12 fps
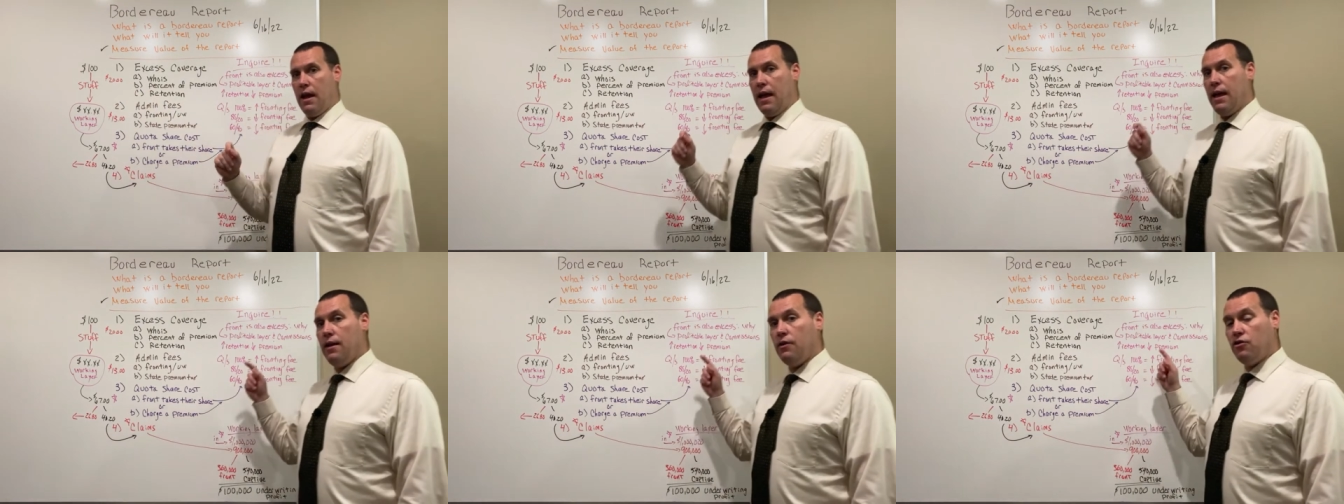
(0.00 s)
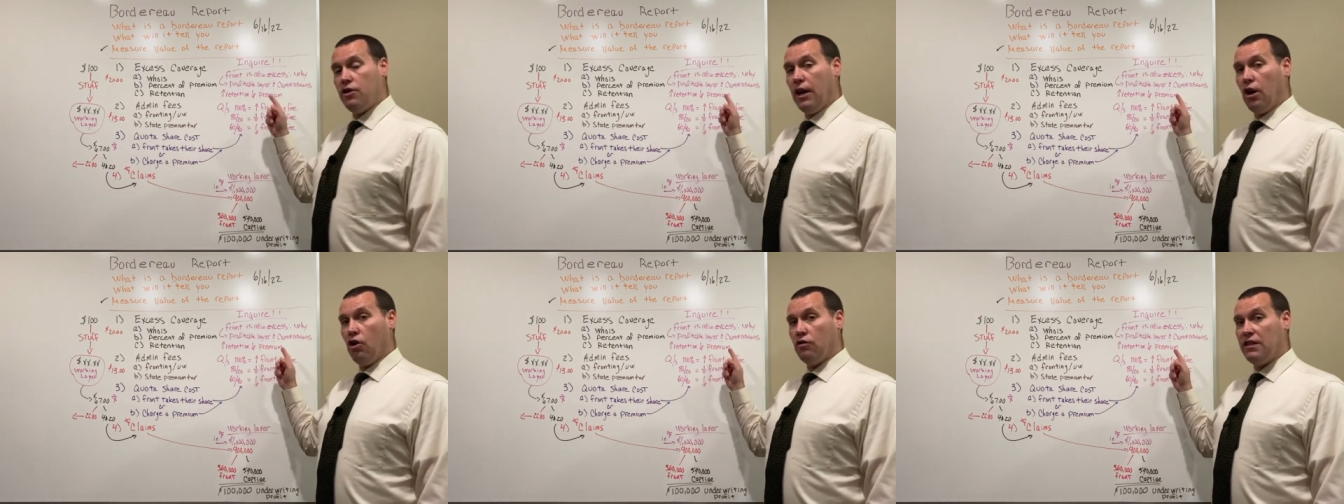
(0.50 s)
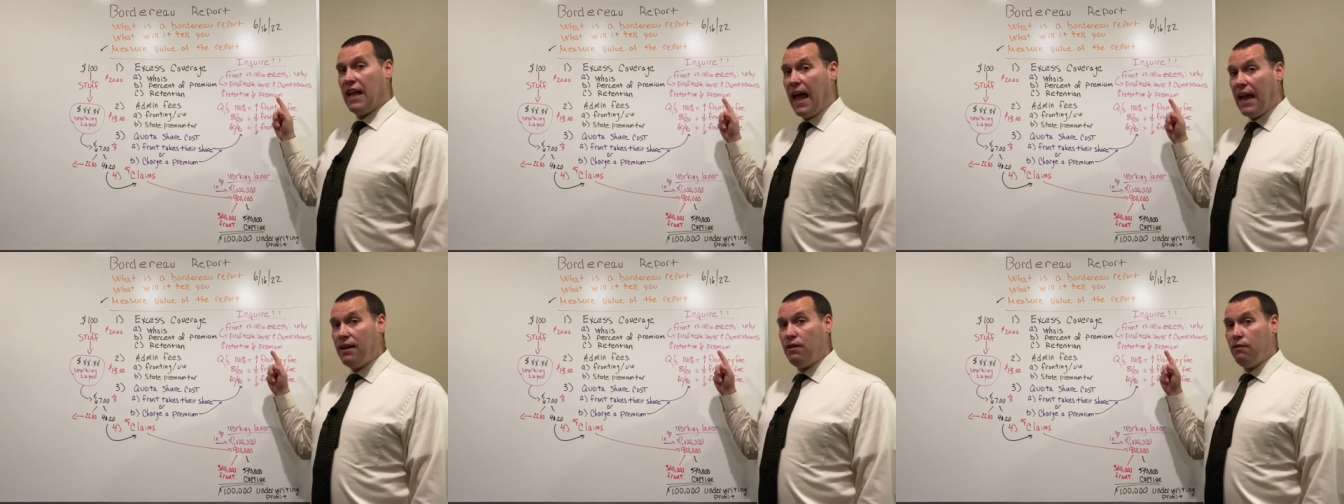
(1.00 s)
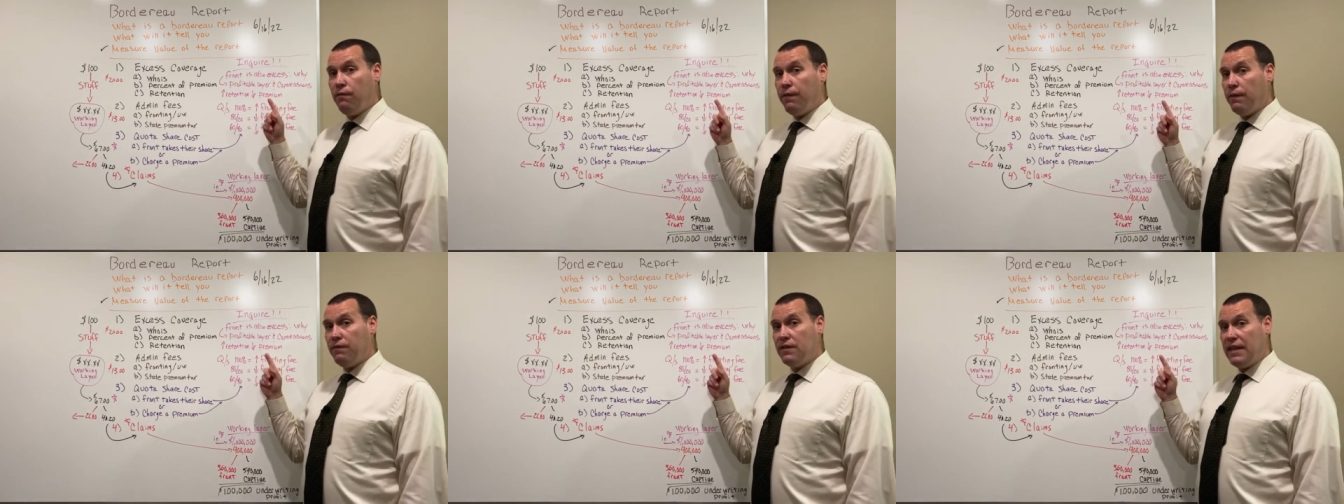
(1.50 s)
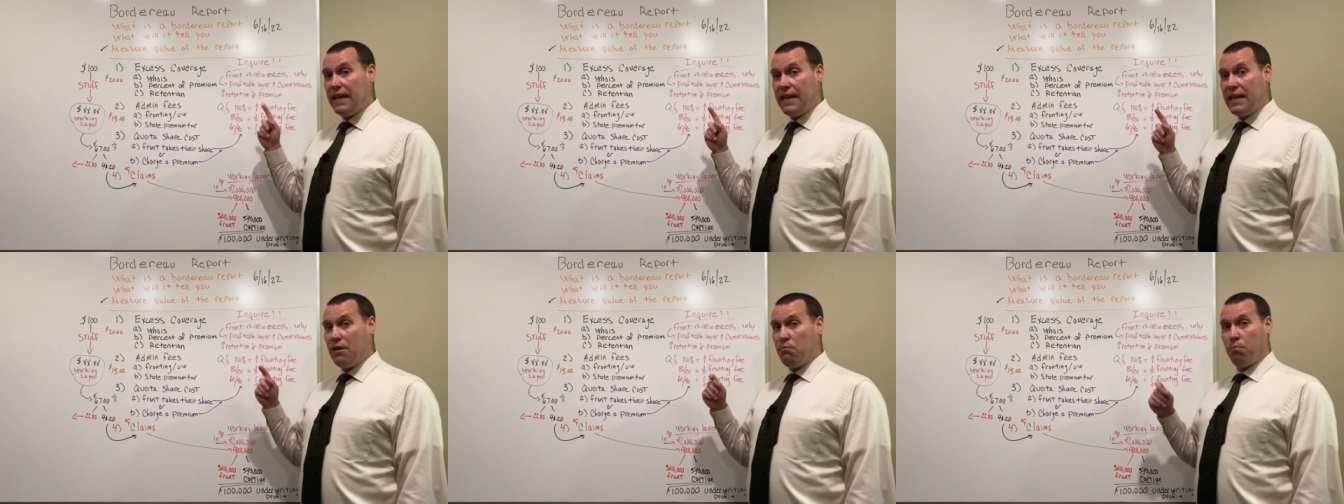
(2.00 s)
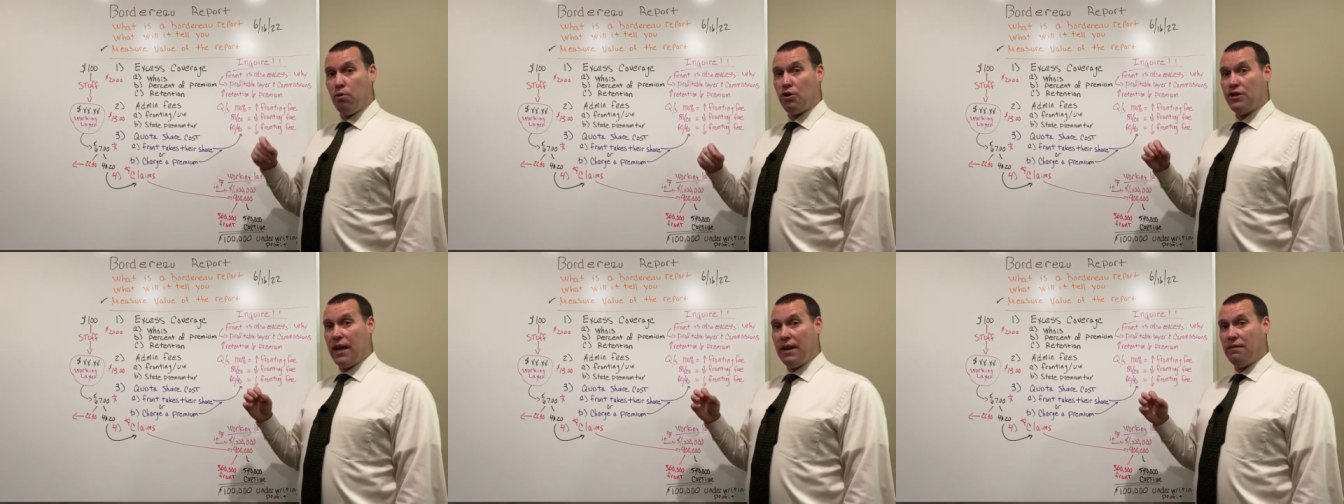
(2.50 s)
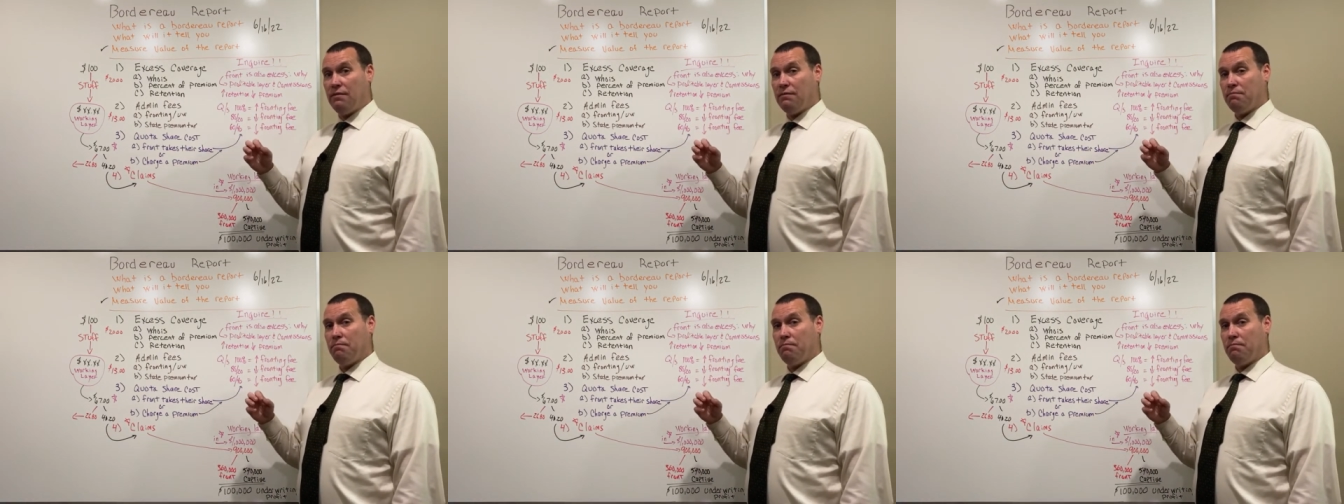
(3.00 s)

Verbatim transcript: is there 10, 15%